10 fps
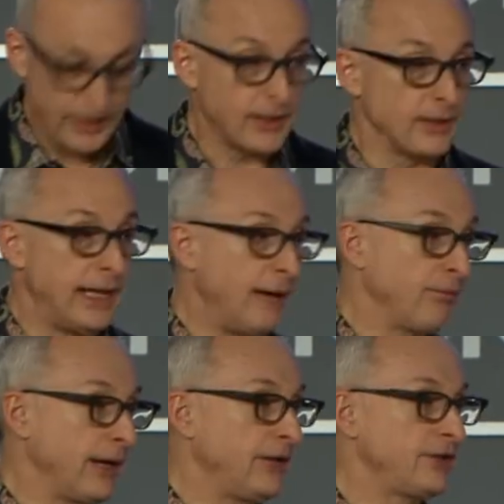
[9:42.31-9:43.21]

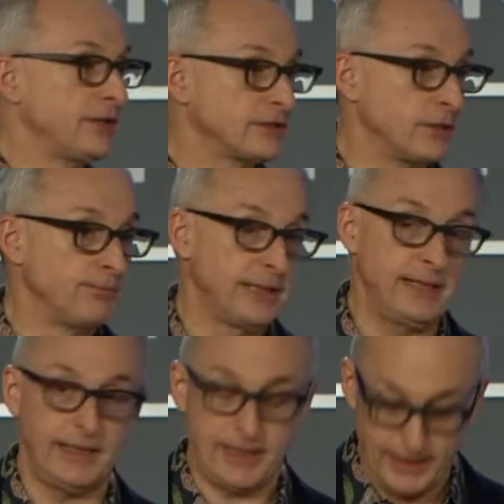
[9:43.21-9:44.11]
Collaboration is
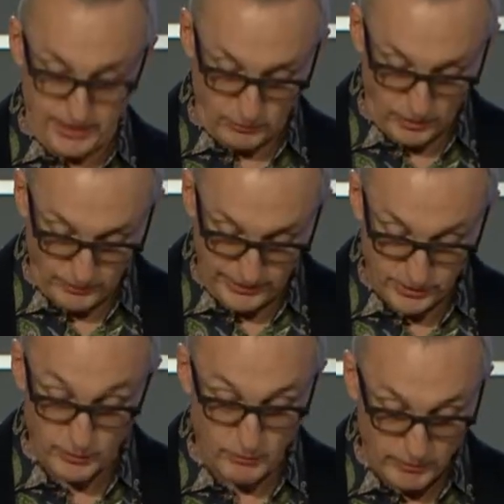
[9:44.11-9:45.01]
completely key to what we
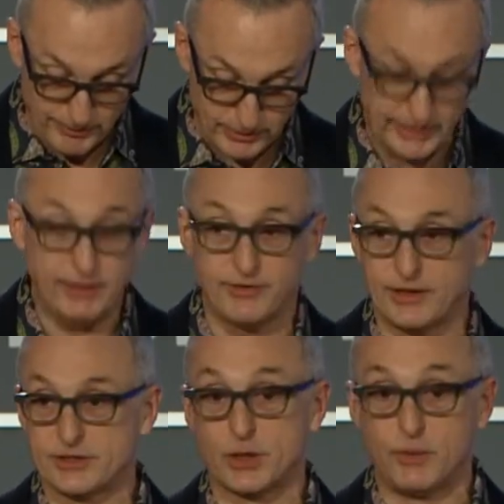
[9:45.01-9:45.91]
do and what we believe
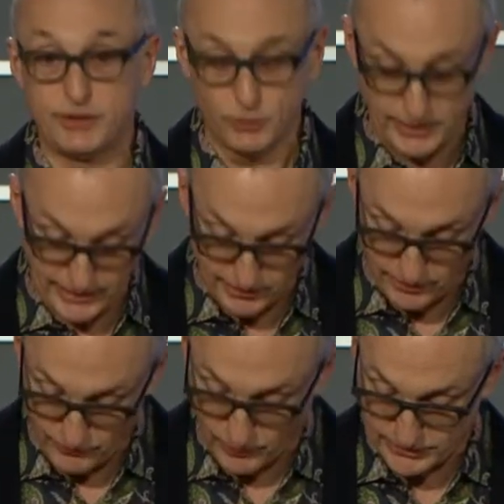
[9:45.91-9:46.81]
in, so we do want to hear
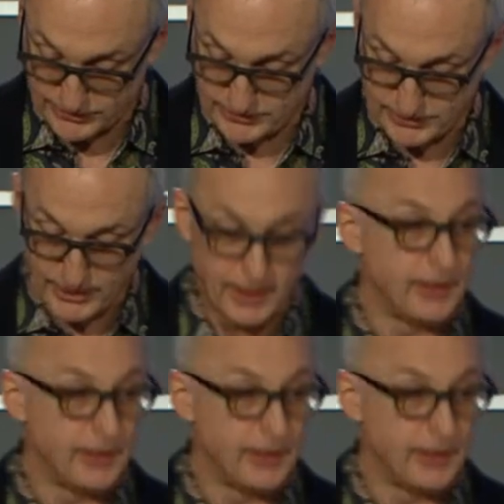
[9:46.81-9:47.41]
your voices.